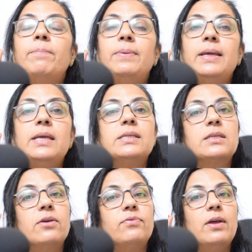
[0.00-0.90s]
please
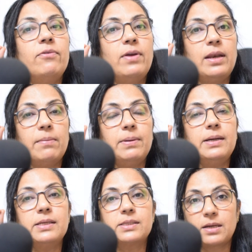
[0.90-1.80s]
give the variable
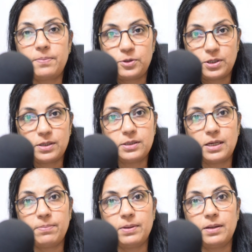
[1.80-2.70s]
description
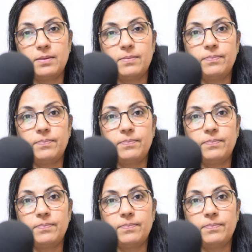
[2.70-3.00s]
table.